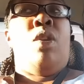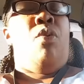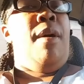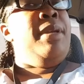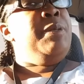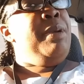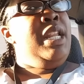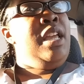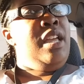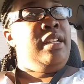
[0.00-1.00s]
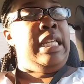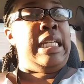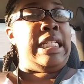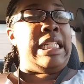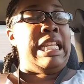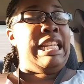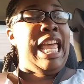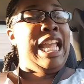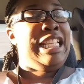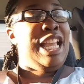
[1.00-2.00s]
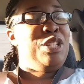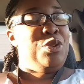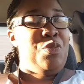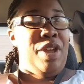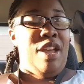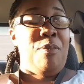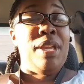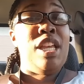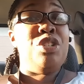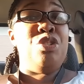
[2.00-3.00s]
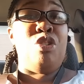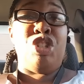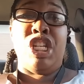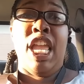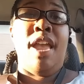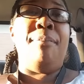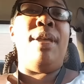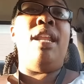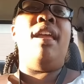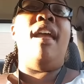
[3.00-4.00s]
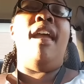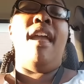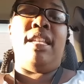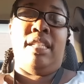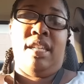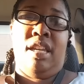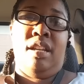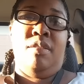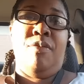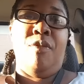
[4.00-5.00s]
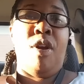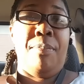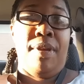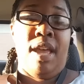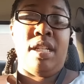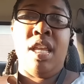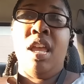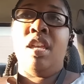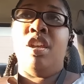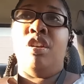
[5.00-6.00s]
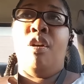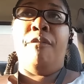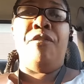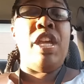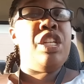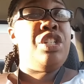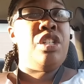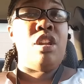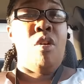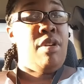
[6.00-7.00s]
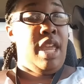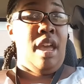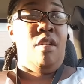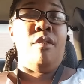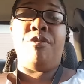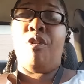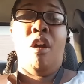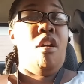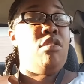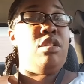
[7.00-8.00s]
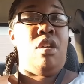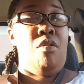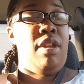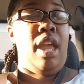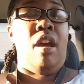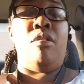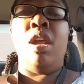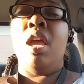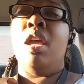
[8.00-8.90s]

Well, Miss Peanut didn't like that too well because, you know, she had been asking for a pet. You know, fish don't count, frogs don't count.